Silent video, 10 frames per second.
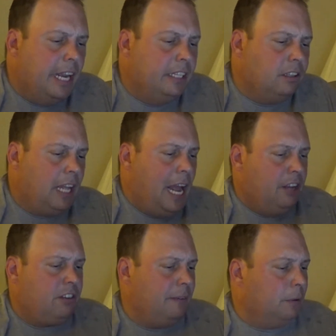And the
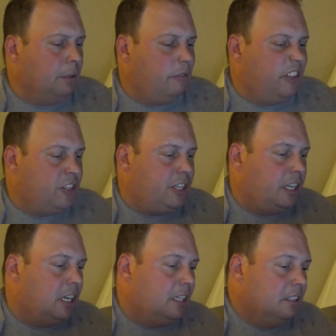last time I went
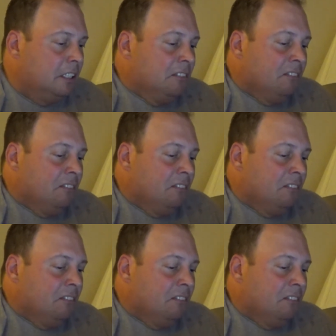fishing, uh,